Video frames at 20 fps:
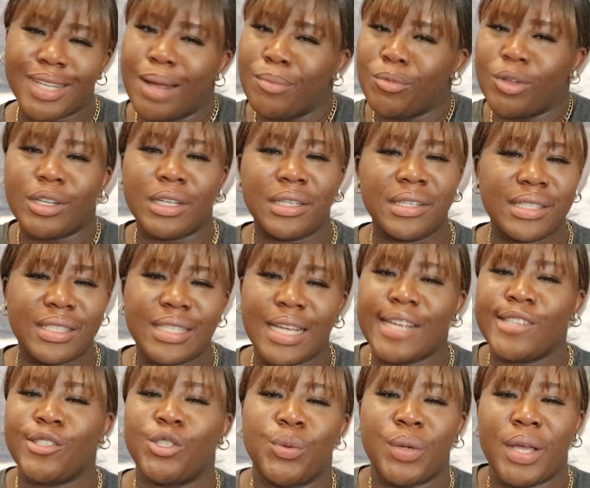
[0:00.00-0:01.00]
i'm not gonna say
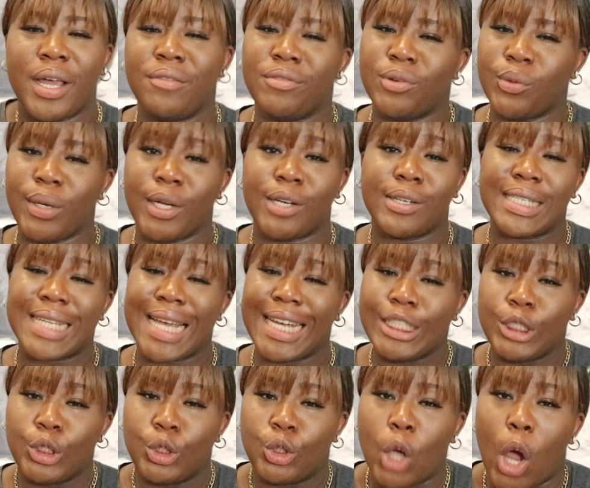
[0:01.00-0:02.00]
i do it every week because
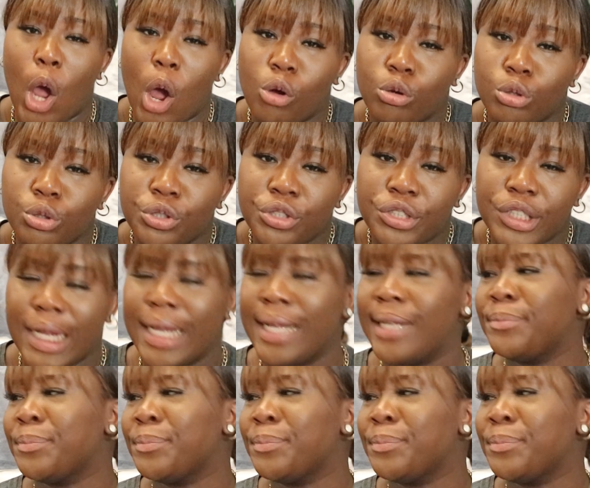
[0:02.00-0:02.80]
i don't